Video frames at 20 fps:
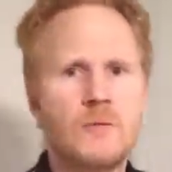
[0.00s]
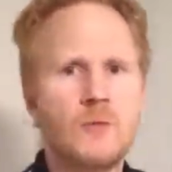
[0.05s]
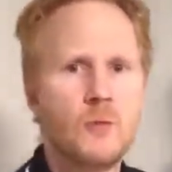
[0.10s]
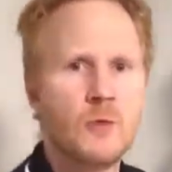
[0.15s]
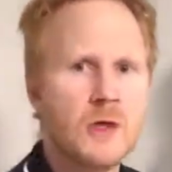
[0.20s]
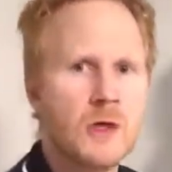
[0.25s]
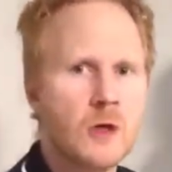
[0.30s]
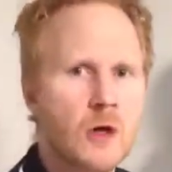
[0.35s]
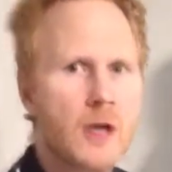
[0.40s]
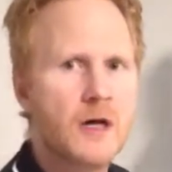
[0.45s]

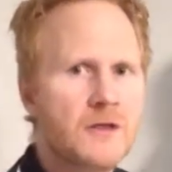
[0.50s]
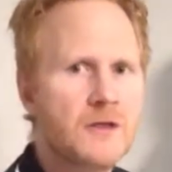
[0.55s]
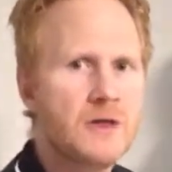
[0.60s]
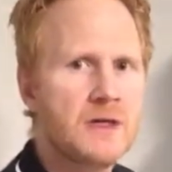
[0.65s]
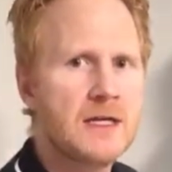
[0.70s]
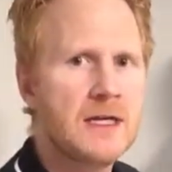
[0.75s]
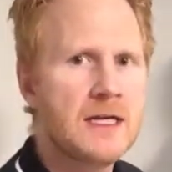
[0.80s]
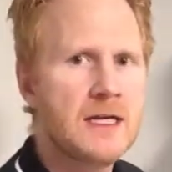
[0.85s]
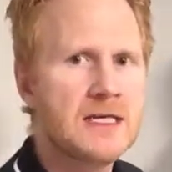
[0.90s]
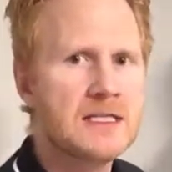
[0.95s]
We lock the
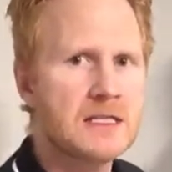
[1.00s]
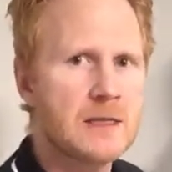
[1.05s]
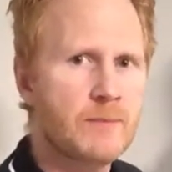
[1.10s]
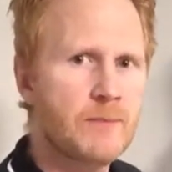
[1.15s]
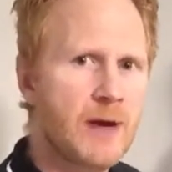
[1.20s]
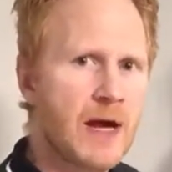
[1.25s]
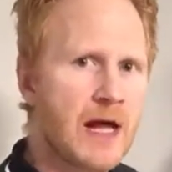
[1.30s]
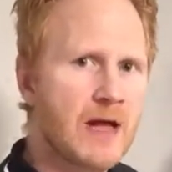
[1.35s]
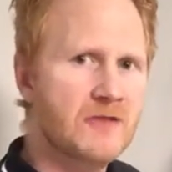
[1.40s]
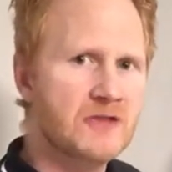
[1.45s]
knees, the
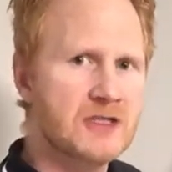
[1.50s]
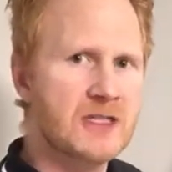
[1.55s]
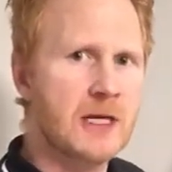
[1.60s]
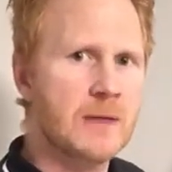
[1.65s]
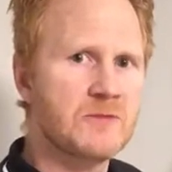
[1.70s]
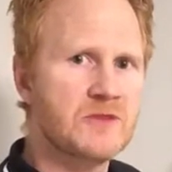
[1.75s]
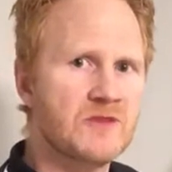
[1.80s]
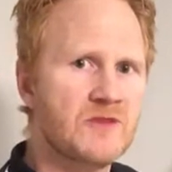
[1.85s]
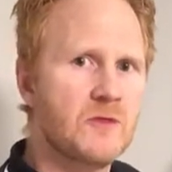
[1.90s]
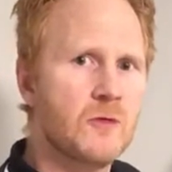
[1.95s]
pelvis
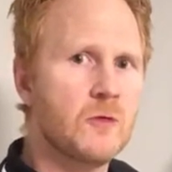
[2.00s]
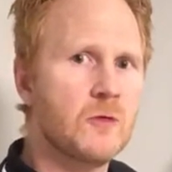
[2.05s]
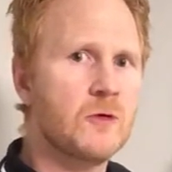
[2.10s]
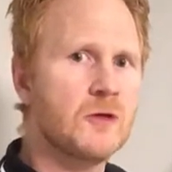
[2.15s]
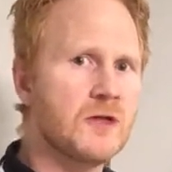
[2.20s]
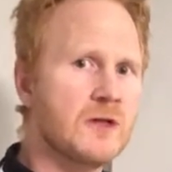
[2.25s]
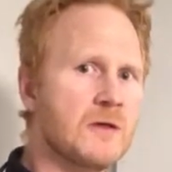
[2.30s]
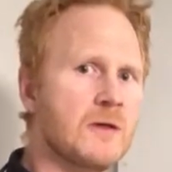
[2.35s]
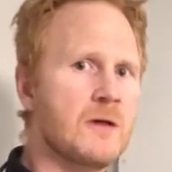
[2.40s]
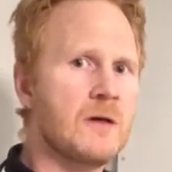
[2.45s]
comes
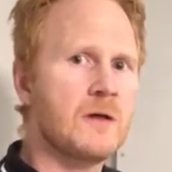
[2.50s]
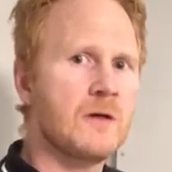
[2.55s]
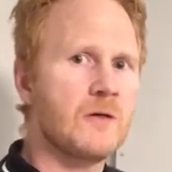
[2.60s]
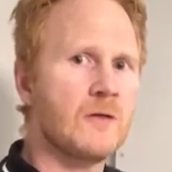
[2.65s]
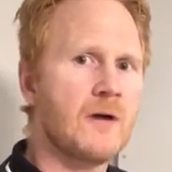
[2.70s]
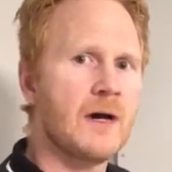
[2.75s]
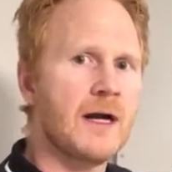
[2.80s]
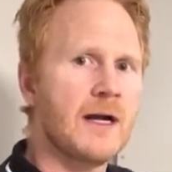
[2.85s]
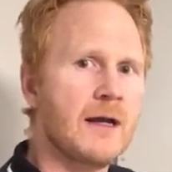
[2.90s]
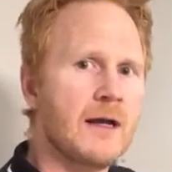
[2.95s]
forward, all
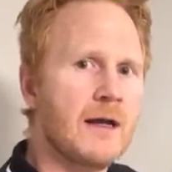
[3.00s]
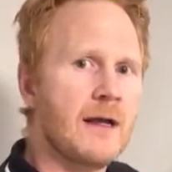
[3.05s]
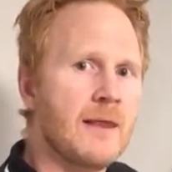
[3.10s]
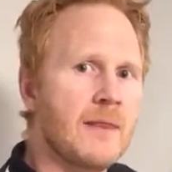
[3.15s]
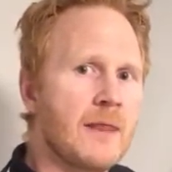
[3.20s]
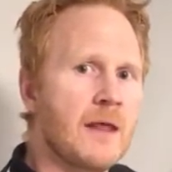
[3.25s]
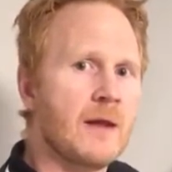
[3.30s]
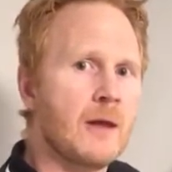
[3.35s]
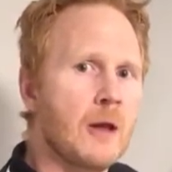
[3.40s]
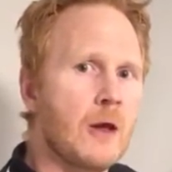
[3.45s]
right,
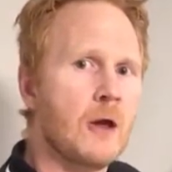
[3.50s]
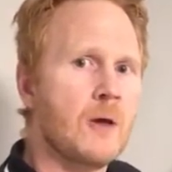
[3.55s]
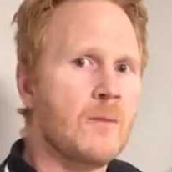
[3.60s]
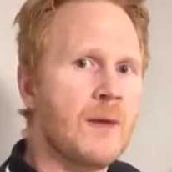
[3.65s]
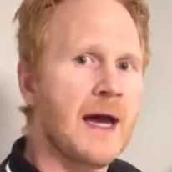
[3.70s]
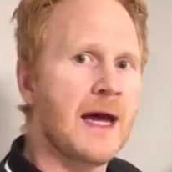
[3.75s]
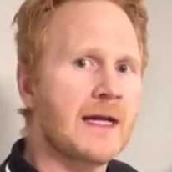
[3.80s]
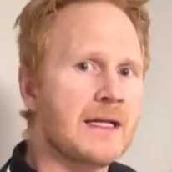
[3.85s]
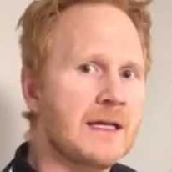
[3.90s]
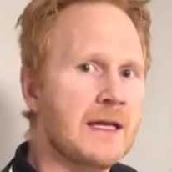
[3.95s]
and the lower
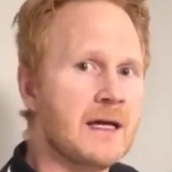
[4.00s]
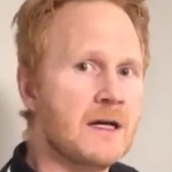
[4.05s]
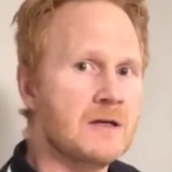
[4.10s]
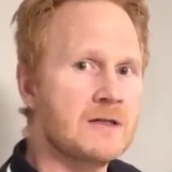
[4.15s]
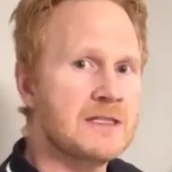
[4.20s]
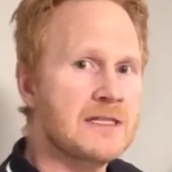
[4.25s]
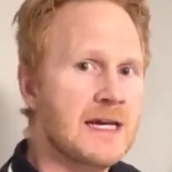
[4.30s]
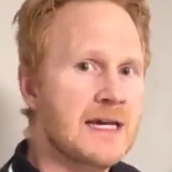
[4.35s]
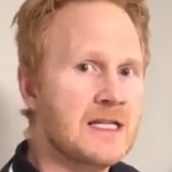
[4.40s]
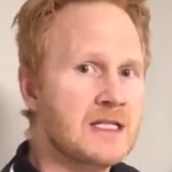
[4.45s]
back now
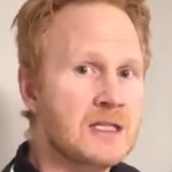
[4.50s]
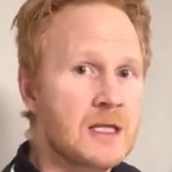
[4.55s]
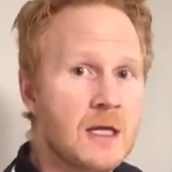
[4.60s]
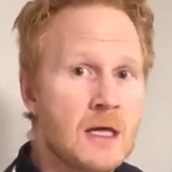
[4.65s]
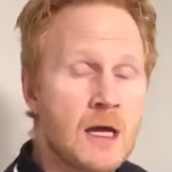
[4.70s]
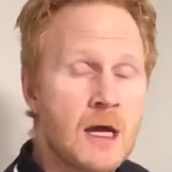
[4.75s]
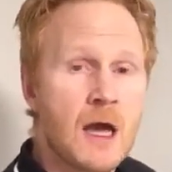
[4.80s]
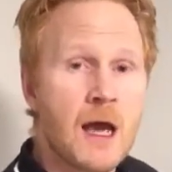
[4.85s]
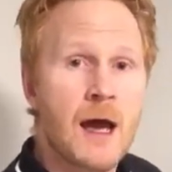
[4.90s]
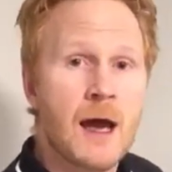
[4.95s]
takes
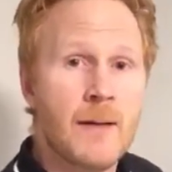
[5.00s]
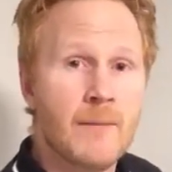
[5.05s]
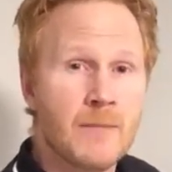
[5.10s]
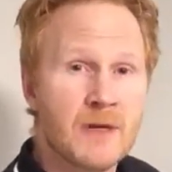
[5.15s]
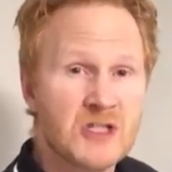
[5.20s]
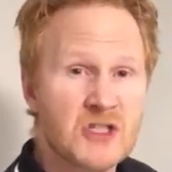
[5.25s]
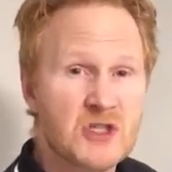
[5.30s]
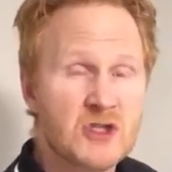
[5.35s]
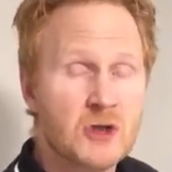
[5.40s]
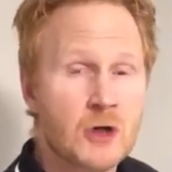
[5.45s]
a
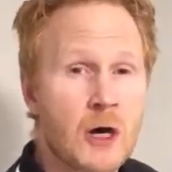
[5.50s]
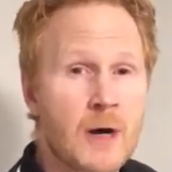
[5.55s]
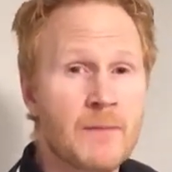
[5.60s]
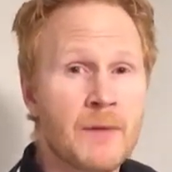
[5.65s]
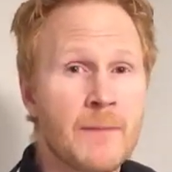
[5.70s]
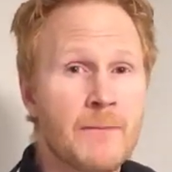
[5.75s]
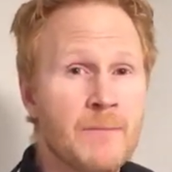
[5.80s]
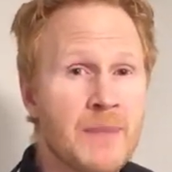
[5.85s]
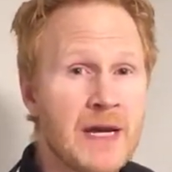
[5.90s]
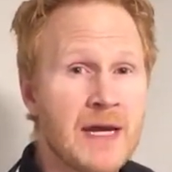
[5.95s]
much
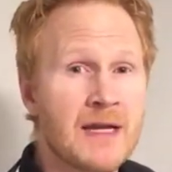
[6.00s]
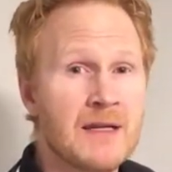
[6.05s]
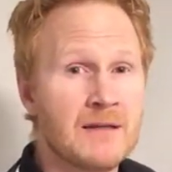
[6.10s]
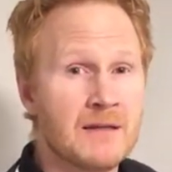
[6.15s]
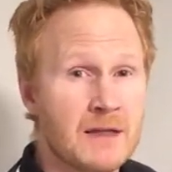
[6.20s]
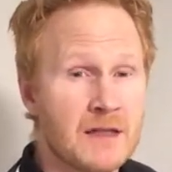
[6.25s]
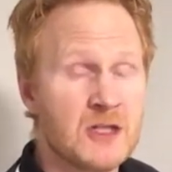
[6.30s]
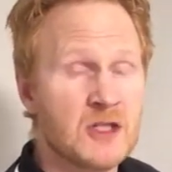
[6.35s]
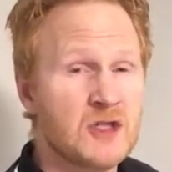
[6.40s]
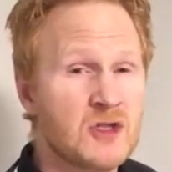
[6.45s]
sharper bend
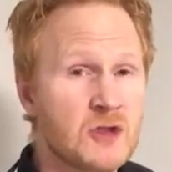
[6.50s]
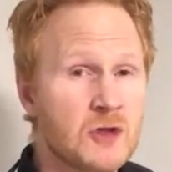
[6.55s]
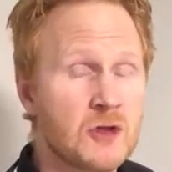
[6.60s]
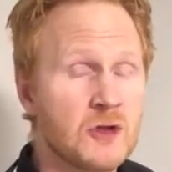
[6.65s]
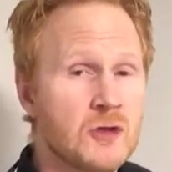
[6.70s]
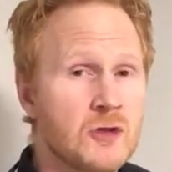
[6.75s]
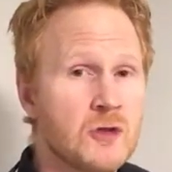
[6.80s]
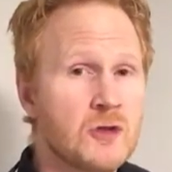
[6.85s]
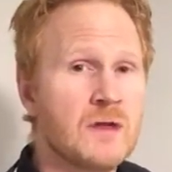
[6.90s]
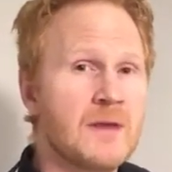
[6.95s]
than it should
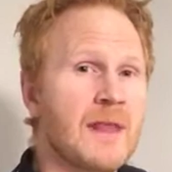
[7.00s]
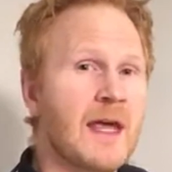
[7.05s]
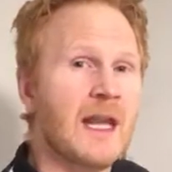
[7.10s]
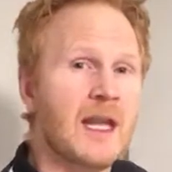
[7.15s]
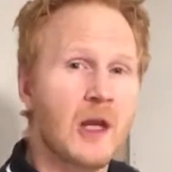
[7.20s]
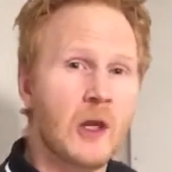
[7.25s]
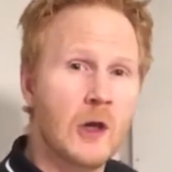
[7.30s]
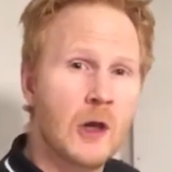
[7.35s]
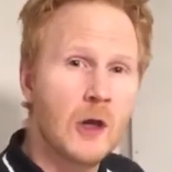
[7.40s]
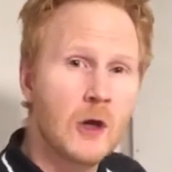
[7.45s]
do, and
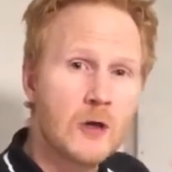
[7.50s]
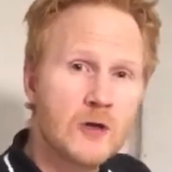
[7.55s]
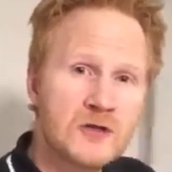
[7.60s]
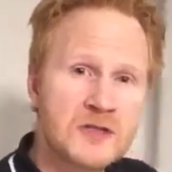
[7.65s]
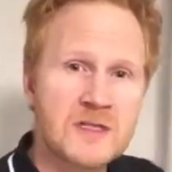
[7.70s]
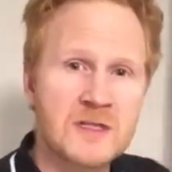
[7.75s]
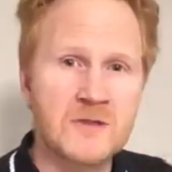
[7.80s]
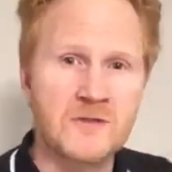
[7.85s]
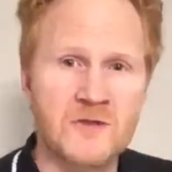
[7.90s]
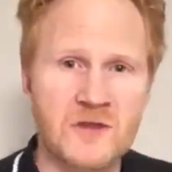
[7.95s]
that
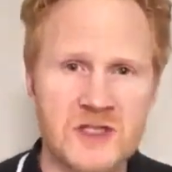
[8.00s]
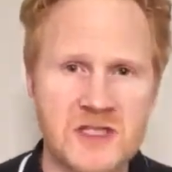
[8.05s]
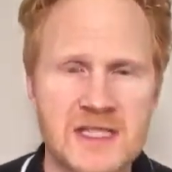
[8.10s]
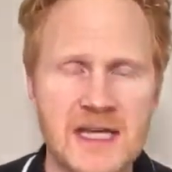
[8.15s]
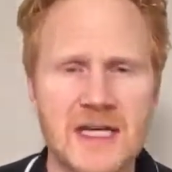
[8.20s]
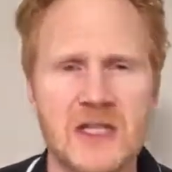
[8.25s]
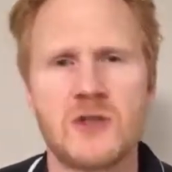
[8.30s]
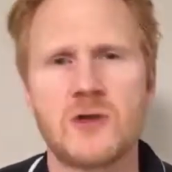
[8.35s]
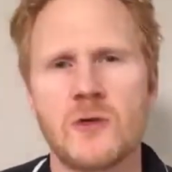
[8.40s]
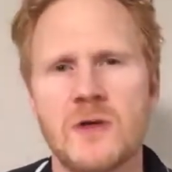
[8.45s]
loads the
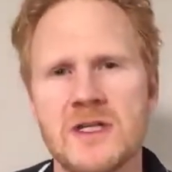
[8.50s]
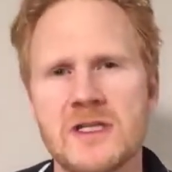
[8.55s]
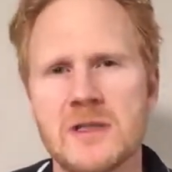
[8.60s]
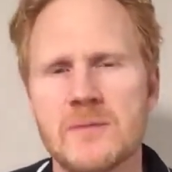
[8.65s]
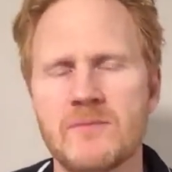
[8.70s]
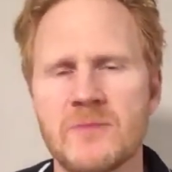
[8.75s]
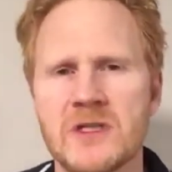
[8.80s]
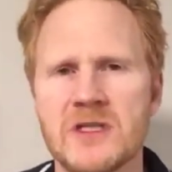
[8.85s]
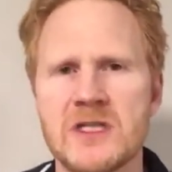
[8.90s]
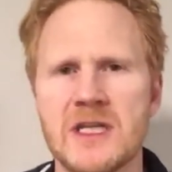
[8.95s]
facet joints
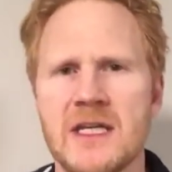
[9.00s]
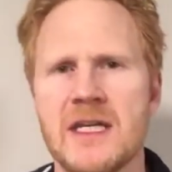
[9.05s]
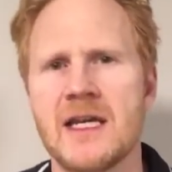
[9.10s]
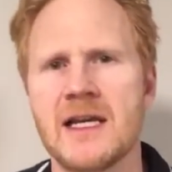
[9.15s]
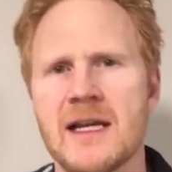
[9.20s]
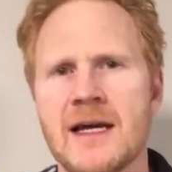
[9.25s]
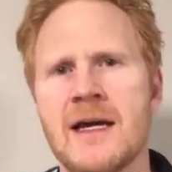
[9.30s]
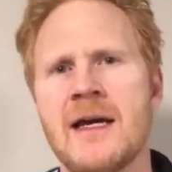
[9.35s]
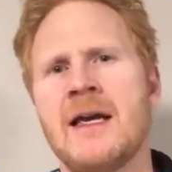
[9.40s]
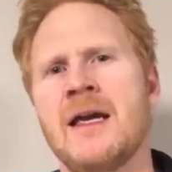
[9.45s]
in
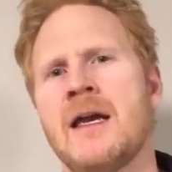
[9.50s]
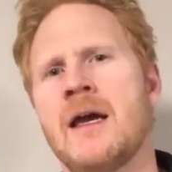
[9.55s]
particular.